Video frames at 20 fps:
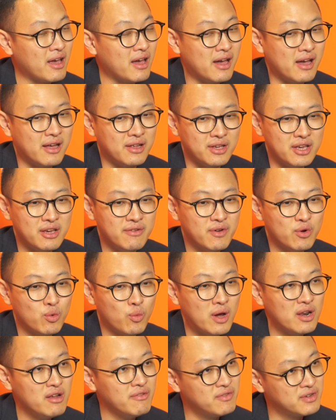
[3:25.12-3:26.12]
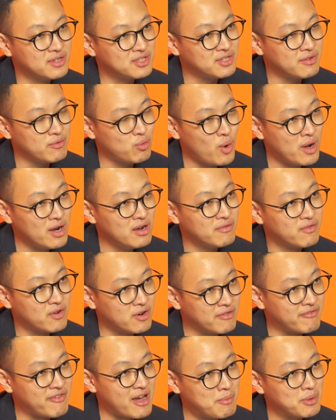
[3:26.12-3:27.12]
And even one of, his, one of
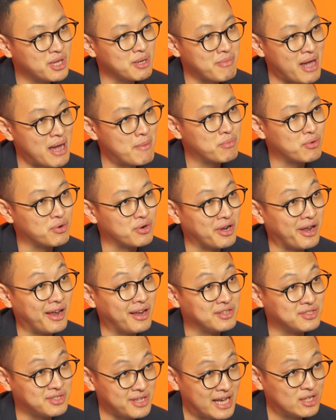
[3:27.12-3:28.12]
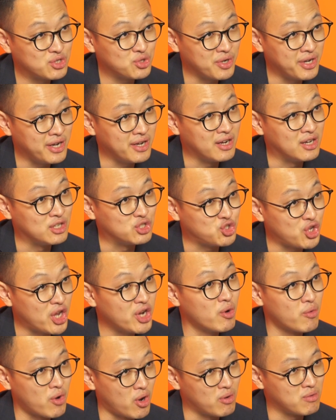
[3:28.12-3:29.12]
her family member is actually a
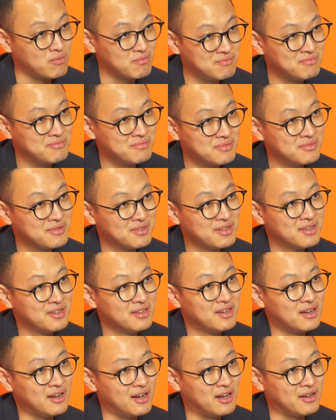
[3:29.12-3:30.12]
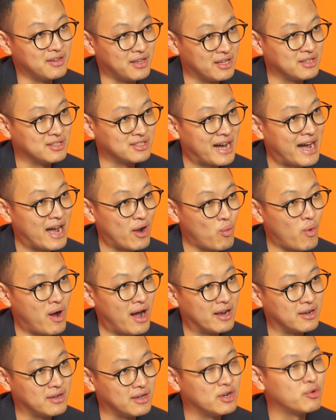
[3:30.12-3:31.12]
general uh, in
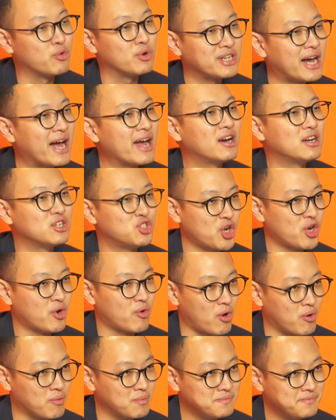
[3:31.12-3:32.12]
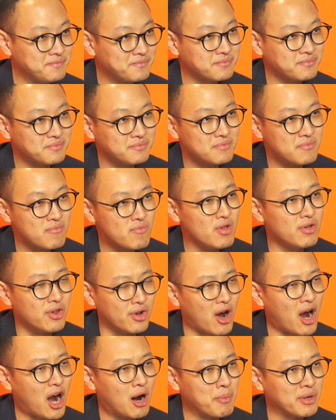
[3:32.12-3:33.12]
Taiwan, a retired general in
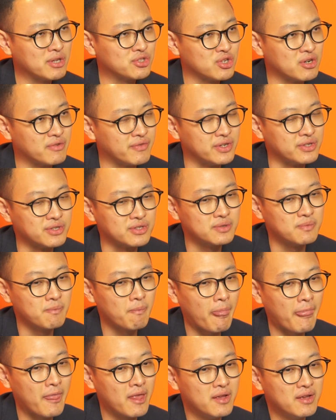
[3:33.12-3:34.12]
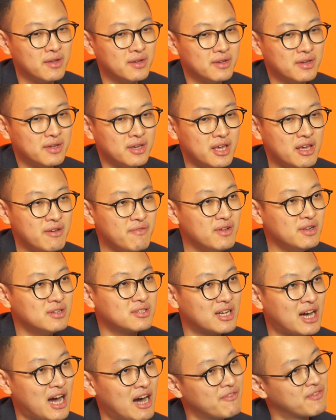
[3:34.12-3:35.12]
the army service. Even a
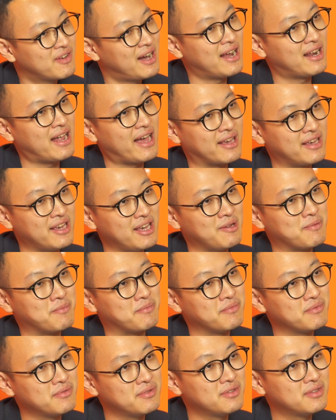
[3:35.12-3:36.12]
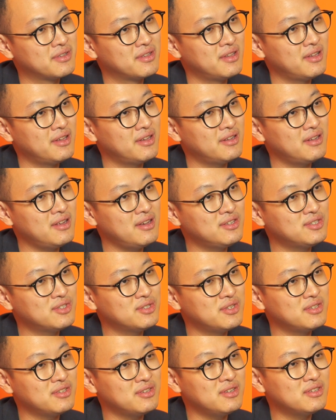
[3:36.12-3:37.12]
tough guy like him, he
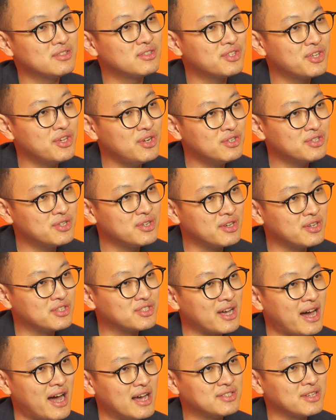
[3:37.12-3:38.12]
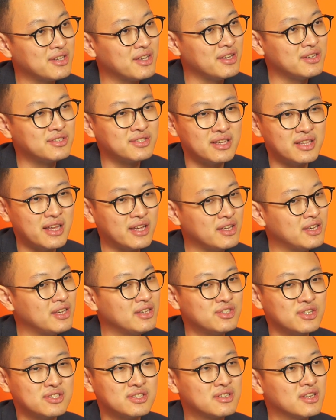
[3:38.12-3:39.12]
said tears in his eyes and he said that
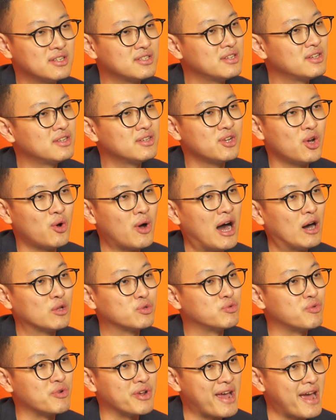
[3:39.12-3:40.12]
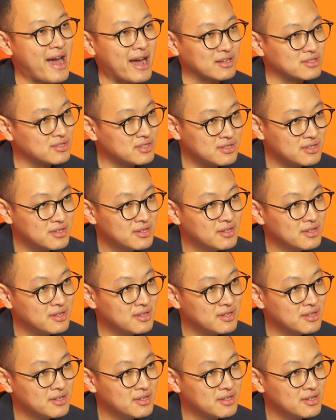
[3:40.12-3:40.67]
he just doesn't know how to react.